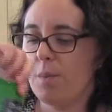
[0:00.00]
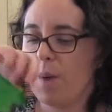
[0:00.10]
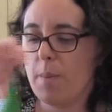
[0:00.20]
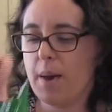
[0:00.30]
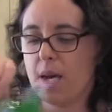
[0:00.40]

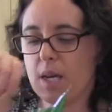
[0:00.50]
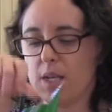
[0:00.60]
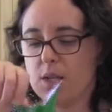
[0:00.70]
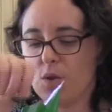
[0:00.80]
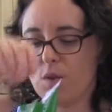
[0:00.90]
my
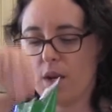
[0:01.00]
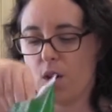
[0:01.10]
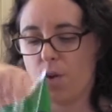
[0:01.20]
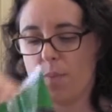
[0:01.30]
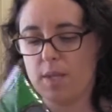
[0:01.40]
packet is already
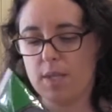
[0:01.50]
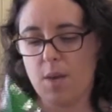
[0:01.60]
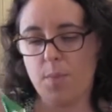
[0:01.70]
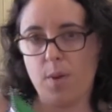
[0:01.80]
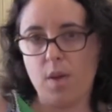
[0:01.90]
opened
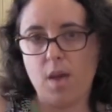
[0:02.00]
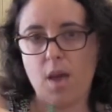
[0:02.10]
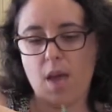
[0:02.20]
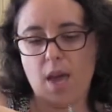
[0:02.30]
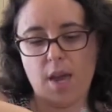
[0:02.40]
up
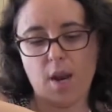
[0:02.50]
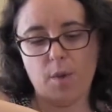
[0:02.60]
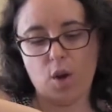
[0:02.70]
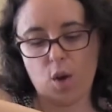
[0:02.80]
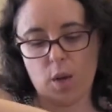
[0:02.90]
and
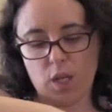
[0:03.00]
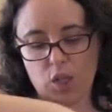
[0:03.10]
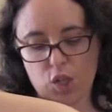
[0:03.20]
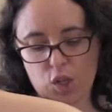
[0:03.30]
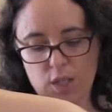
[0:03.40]
I'm going
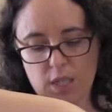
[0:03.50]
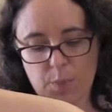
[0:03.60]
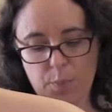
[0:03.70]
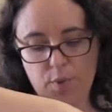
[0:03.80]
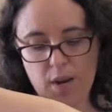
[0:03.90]
to
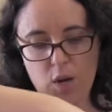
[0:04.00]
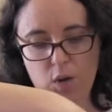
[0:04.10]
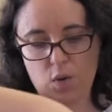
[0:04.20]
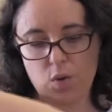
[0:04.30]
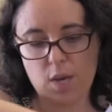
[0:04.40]

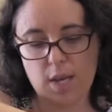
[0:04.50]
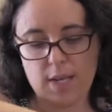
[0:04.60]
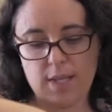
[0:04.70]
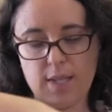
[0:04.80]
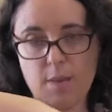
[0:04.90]
sprinkle
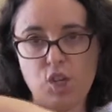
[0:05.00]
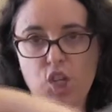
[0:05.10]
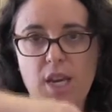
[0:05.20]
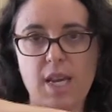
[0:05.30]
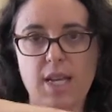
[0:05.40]
some
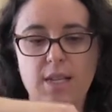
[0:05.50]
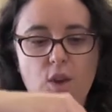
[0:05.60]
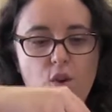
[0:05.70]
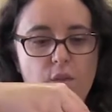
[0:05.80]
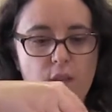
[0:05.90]
cheese
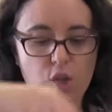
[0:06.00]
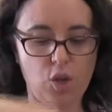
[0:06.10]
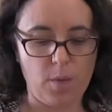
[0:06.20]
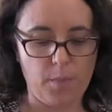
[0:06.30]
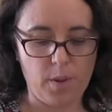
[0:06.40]
over the
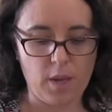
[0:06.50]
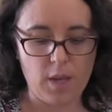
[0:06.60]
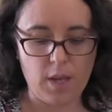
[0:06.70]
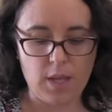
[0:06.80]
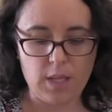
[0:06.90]
top.
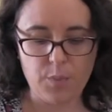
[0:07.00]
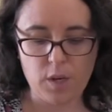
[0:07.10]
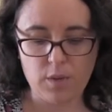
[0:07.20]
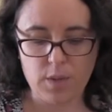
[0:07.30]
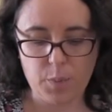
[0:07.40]

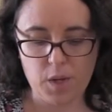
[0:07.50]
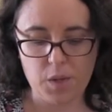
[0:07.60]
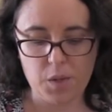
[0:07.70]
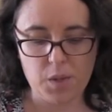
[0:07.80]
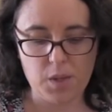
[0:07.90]
Sprinkle,
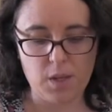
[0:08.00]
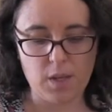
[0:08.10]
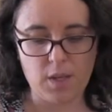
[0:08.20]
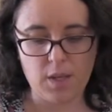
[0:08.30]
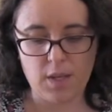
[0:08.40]
sprinkle.
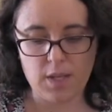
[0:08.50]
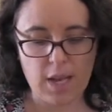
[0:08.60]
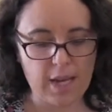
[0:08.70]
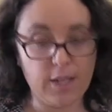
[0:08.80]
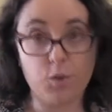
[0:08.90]
It's
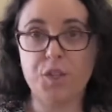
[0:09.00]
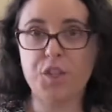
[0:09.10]
like little